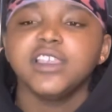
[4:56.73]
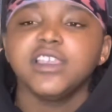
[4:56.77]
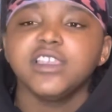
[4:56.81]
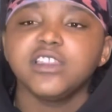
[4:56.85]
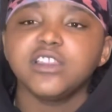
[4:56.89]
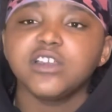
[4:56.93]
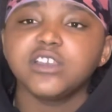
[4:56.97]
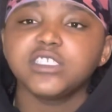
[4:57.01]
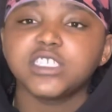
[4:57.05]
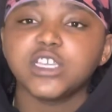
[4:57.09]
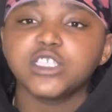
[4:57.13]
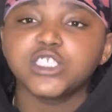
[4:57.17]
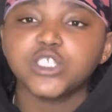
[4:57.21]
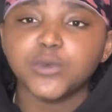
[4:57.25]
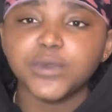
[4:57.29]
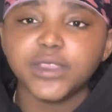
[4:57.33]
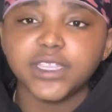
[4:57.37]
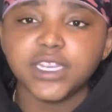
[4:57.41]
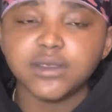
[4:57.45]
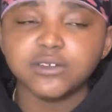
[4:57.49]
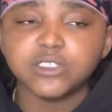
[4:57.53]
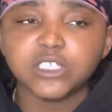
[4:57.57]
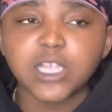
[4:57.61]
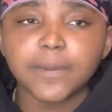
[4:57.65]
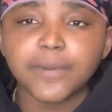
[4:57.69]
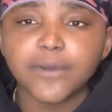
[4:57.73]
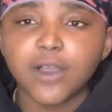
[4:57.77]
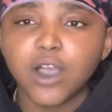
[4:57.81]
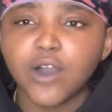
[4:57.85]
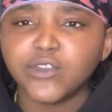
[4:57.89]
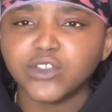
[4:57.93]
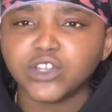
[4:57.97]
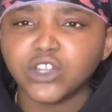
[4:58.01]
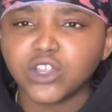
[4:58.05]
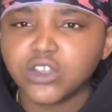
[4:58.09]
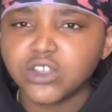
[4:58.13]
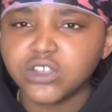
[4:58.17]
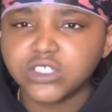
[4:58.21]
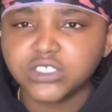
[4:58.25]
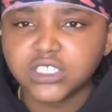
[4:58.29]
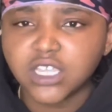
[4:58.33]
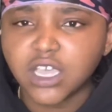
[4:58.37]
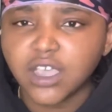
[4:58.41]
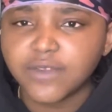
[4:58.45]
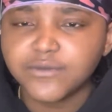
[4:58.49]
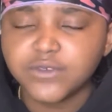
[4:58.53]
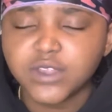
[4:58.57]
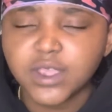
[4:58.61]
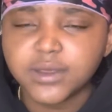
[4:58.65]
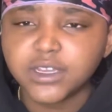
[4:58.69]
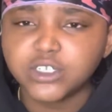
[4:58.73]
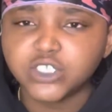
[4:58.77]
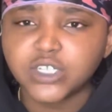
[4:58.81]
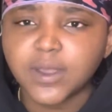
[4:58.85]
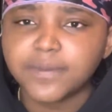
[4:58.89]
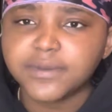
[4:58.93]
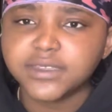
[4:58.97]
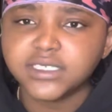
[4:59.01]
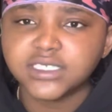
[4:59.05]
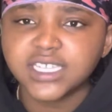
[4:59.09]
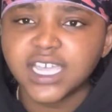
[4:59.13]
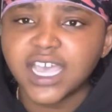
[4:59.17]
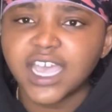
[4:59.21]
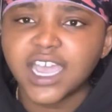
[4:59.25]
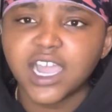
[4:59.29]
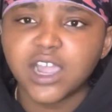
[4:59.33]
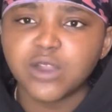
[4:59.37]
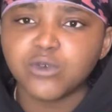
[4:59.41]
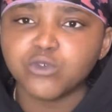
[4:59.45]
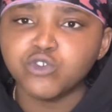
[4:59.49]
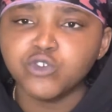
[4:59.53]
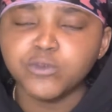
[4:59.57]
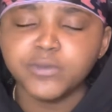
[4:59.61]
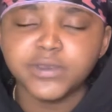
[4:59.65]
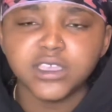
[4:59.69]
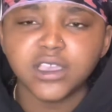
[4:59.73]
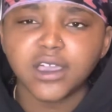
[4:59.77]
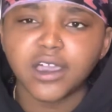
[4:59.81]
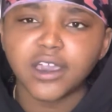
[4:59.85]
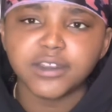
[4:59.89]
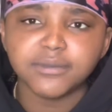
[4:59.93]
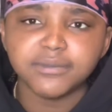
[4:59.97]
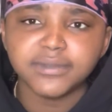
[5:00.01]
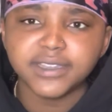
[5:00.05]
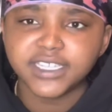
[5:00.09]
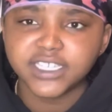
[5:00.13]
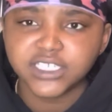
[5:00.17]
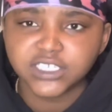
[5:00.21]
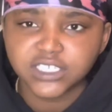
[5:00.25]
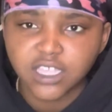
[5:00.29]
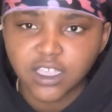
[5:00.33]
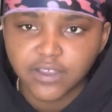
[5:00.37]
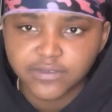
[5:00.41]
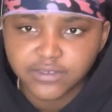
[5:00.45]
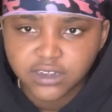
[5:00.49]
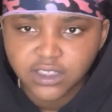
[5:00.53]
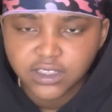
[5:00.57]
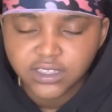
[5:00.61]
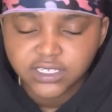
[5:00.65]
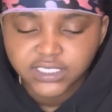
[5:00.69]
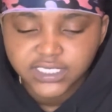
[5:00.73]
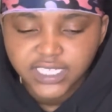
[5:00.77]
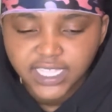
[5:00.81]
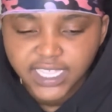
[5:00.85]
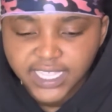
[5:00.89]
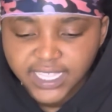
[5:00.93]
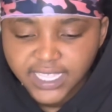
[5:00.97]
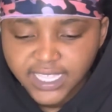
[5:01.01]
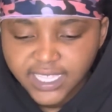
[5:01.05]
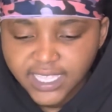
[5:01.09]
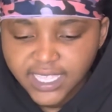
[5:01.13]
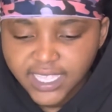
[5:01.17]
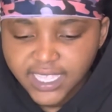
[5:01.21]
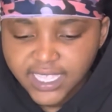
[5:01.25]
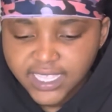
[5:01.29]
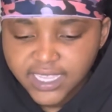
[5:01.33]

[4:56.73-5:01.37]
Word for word: You know what I'm saying? So we end up dropping all the girls off. We end up dropping Zara, Ruby, all them niggas off. You know what I'm saying?